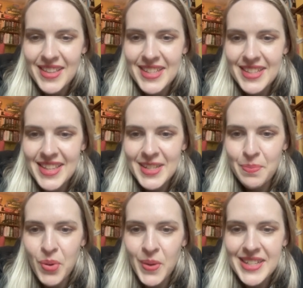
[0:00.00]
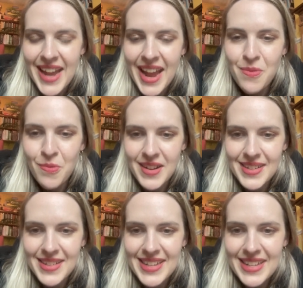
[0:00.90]
This
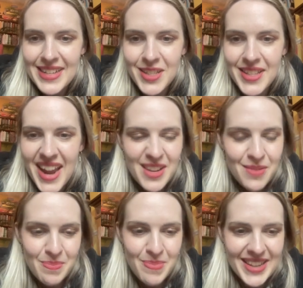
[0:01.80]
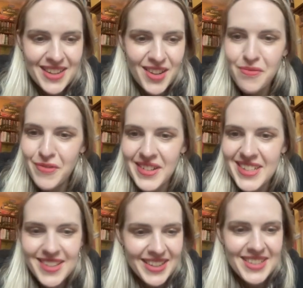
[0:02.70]
0.81 is 81%
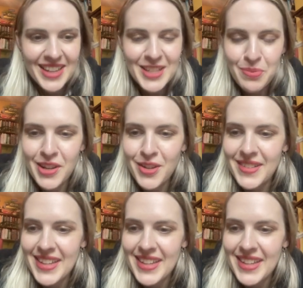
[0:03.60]
confident, so that's pretty good.